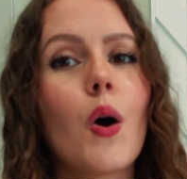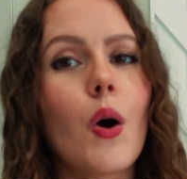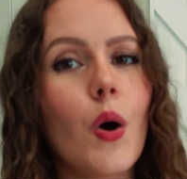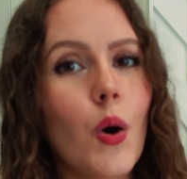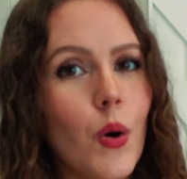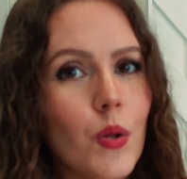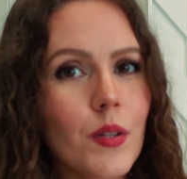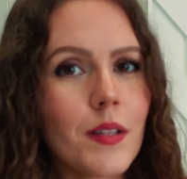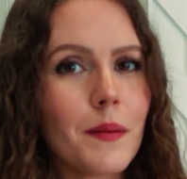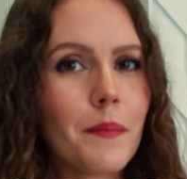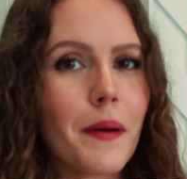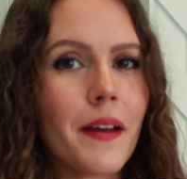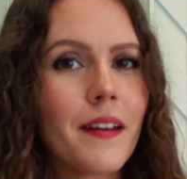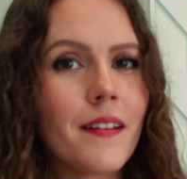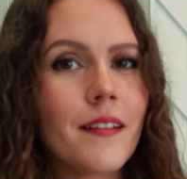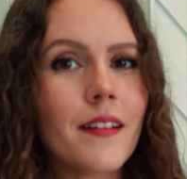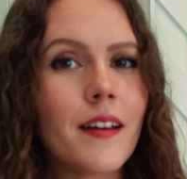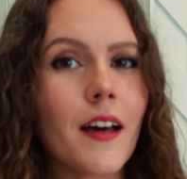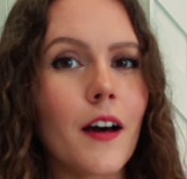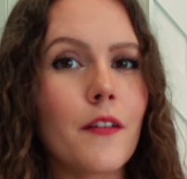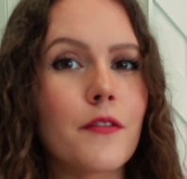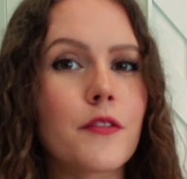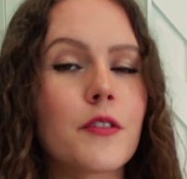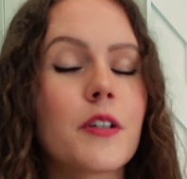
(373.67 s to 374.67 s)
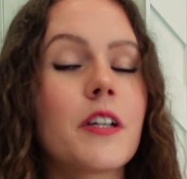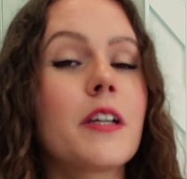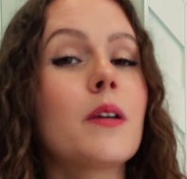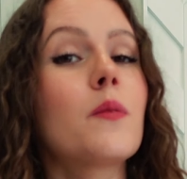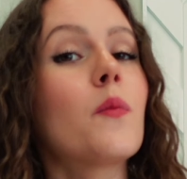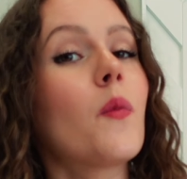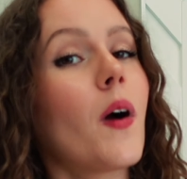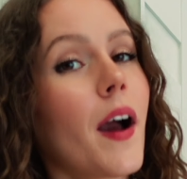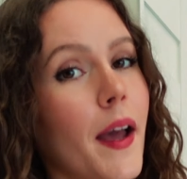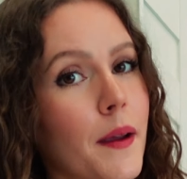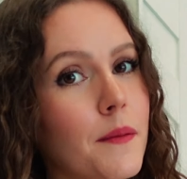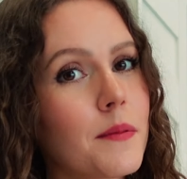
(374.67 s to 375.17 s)
Only by
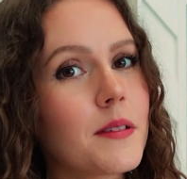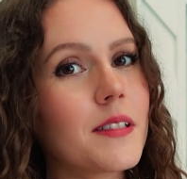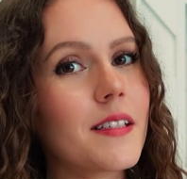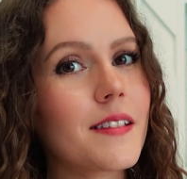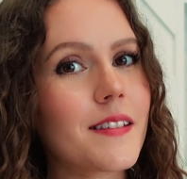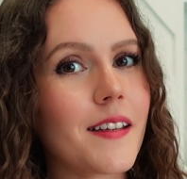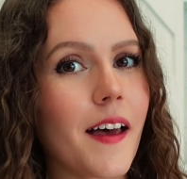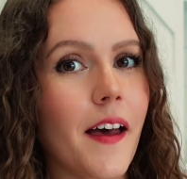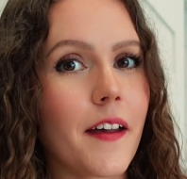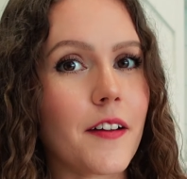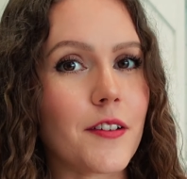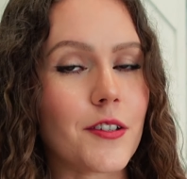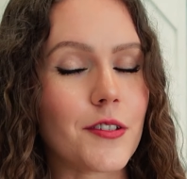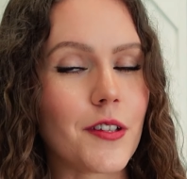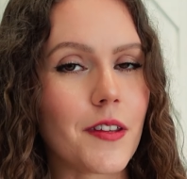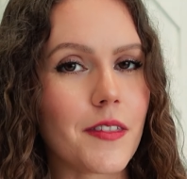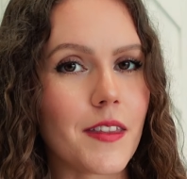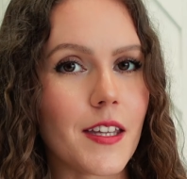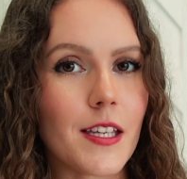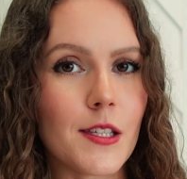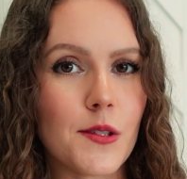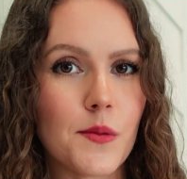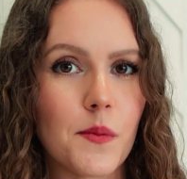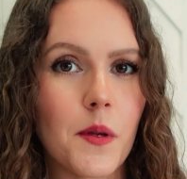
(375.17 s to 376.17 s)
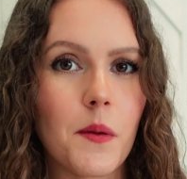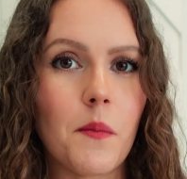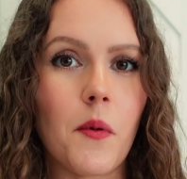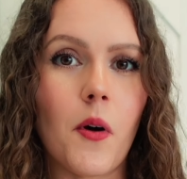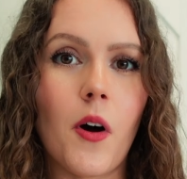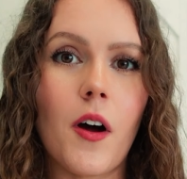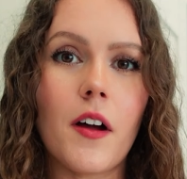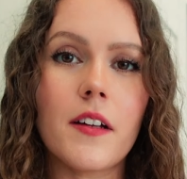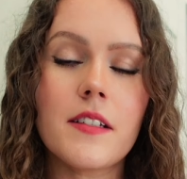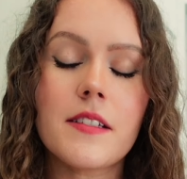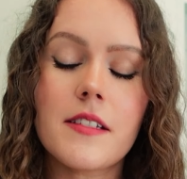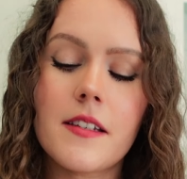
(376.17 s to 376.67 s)
uncovering why we desire the things we
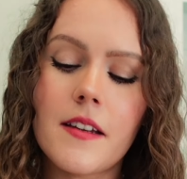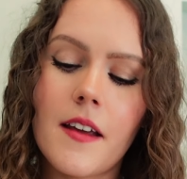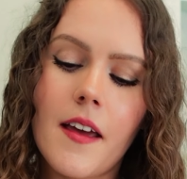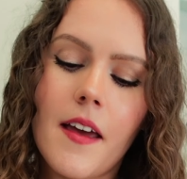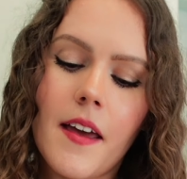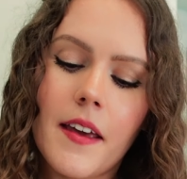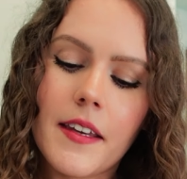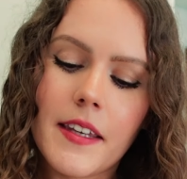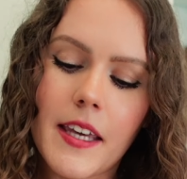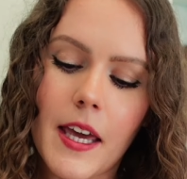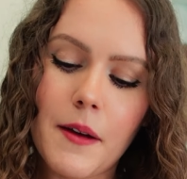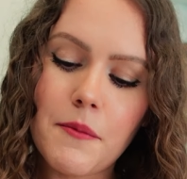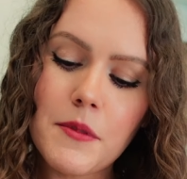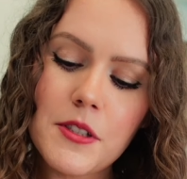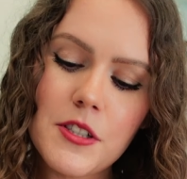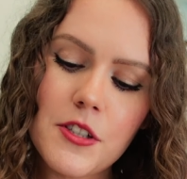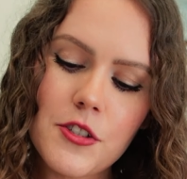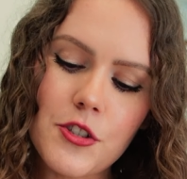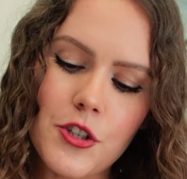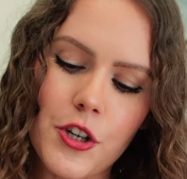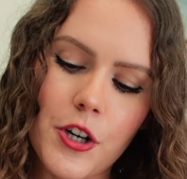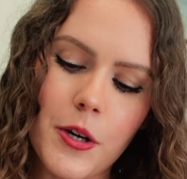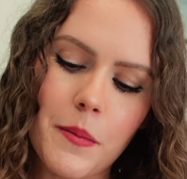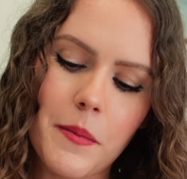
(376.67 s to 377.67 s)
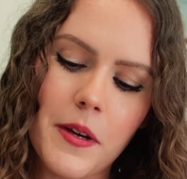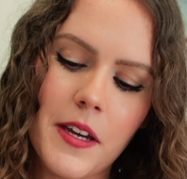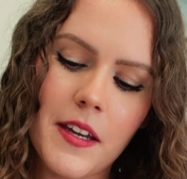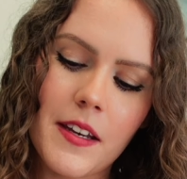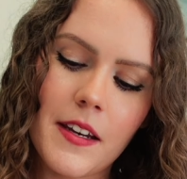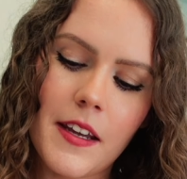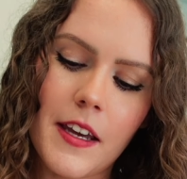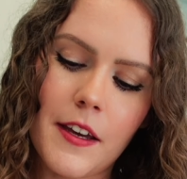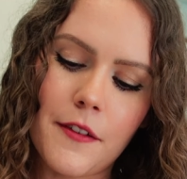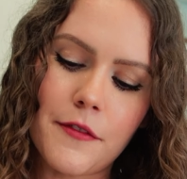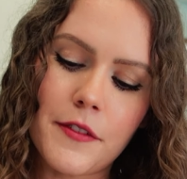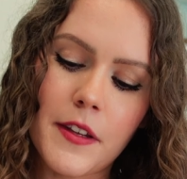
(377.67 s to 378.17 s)
want can we
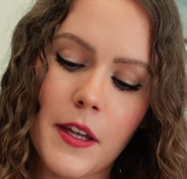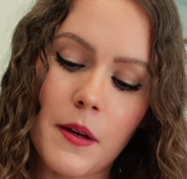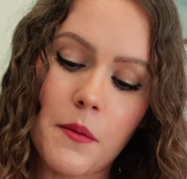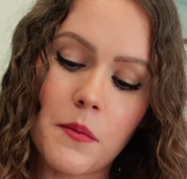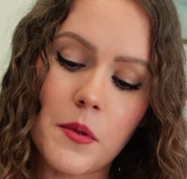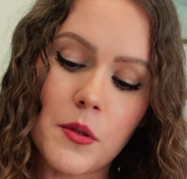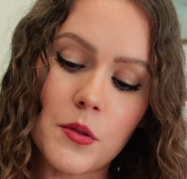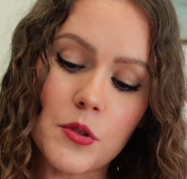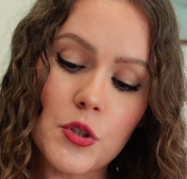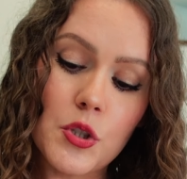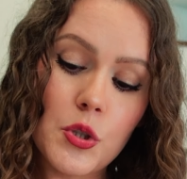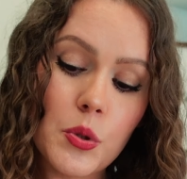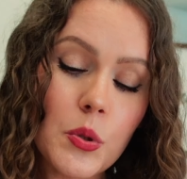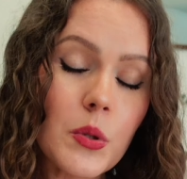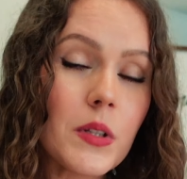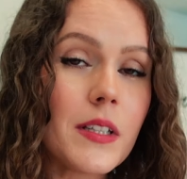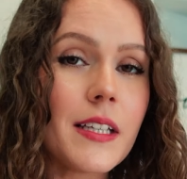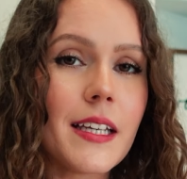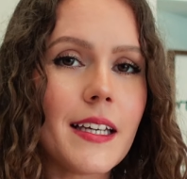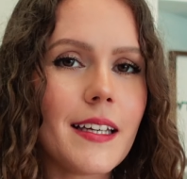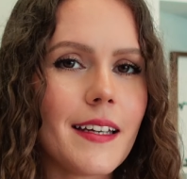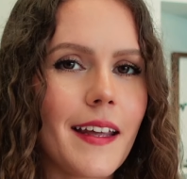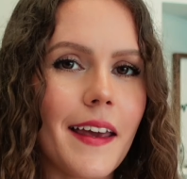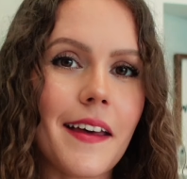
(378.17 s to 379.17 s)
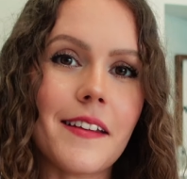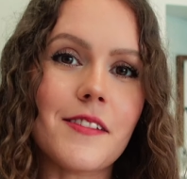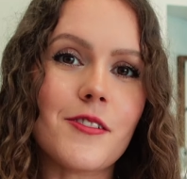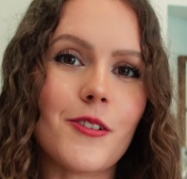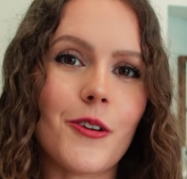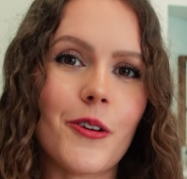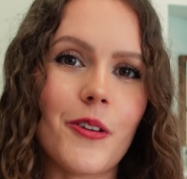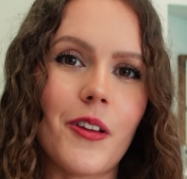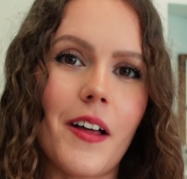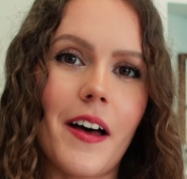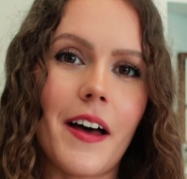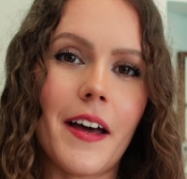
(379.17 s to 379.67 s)
determine if they will truly enhance
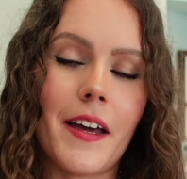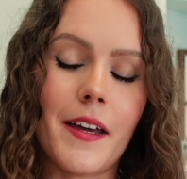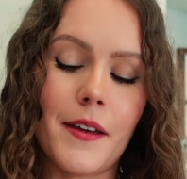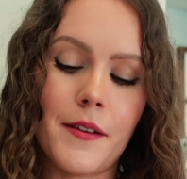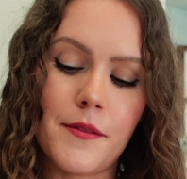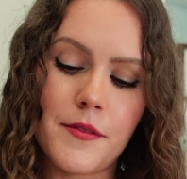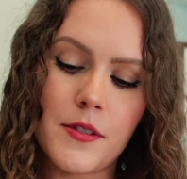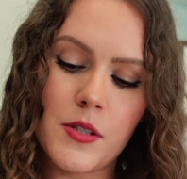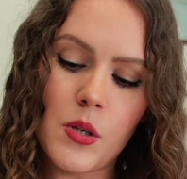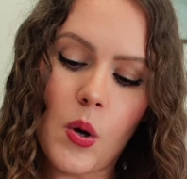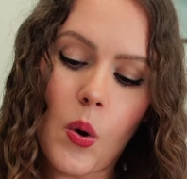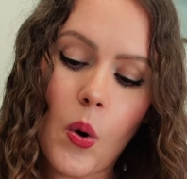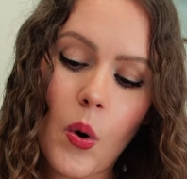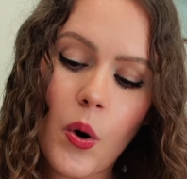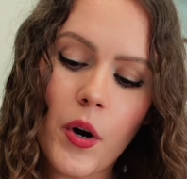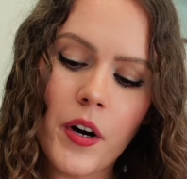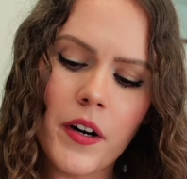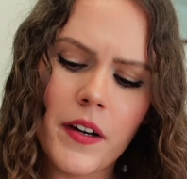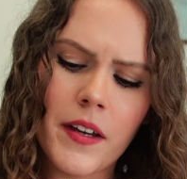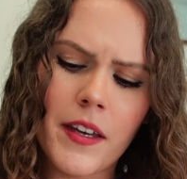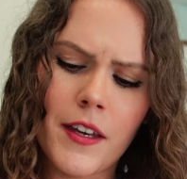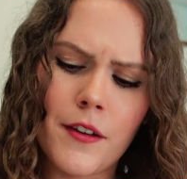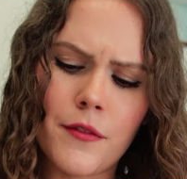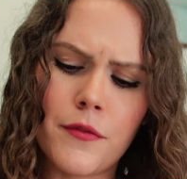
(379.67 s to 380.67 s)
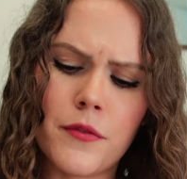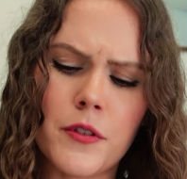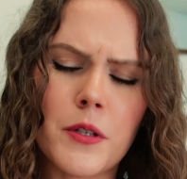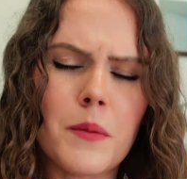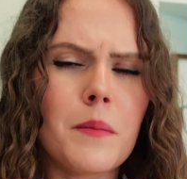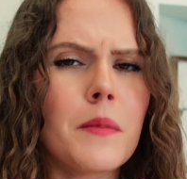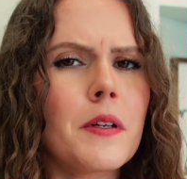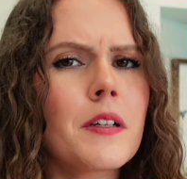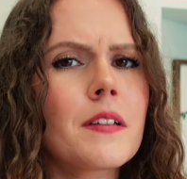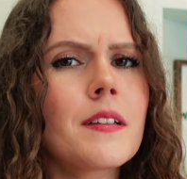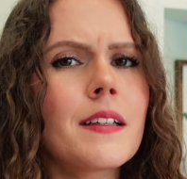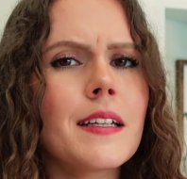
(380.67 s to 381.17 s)
our lives or if we're
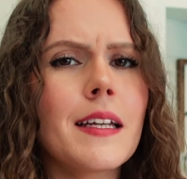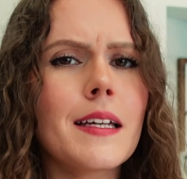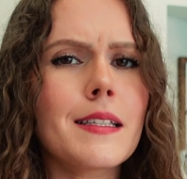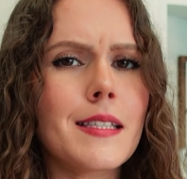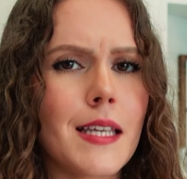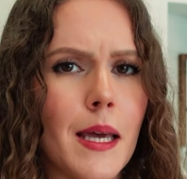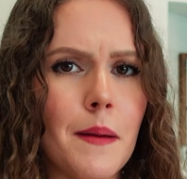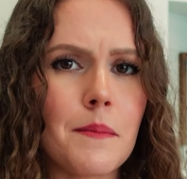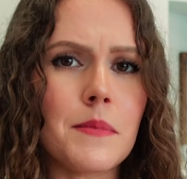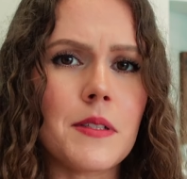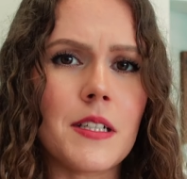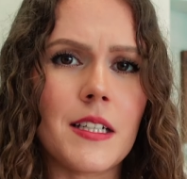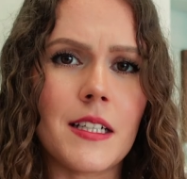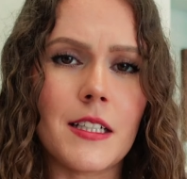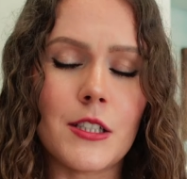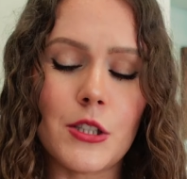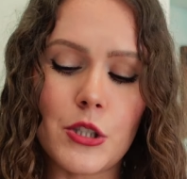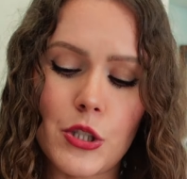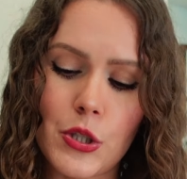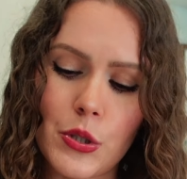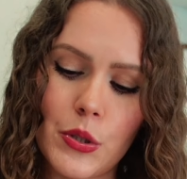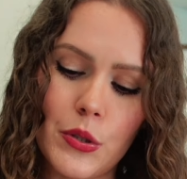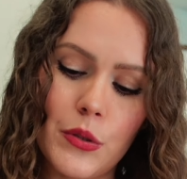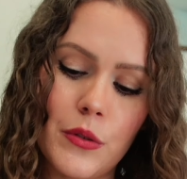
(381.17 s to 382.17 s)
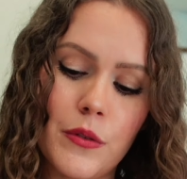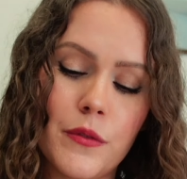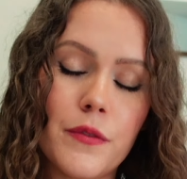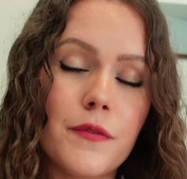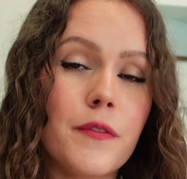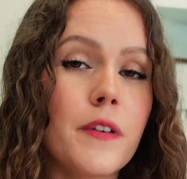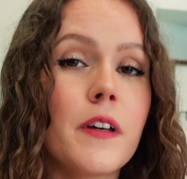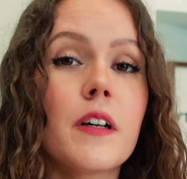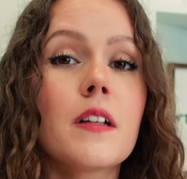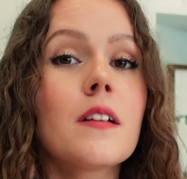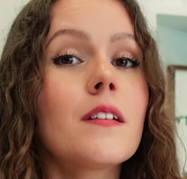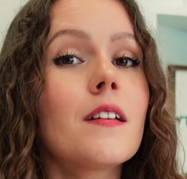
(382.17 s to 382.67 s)
merely attempting to
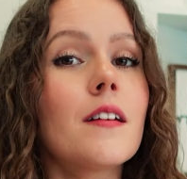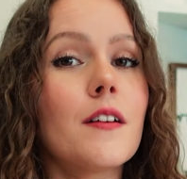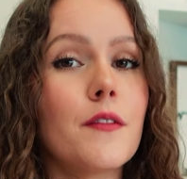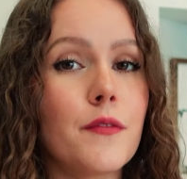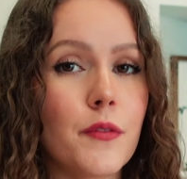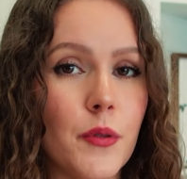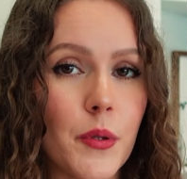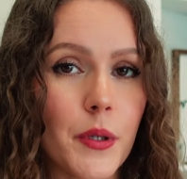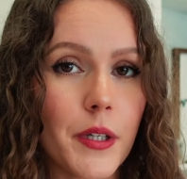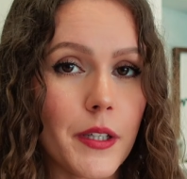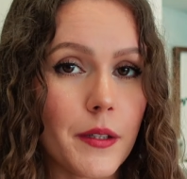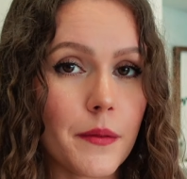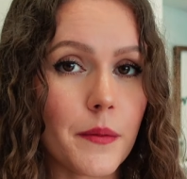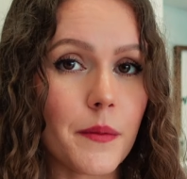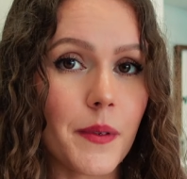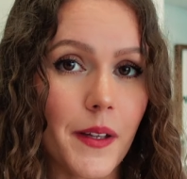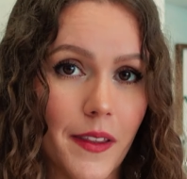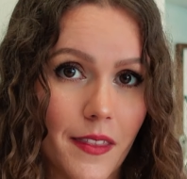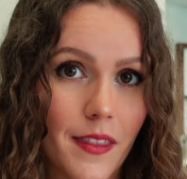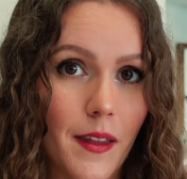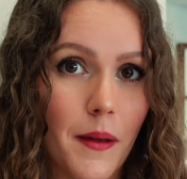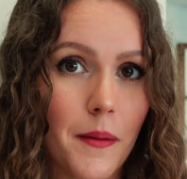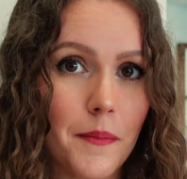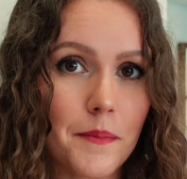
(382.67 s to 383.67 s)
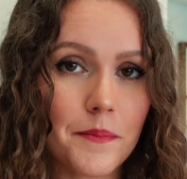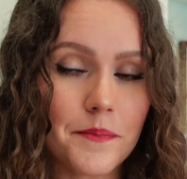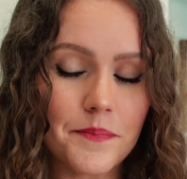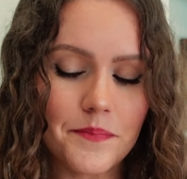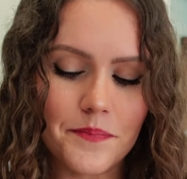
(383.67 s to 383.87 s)
fill a void with them.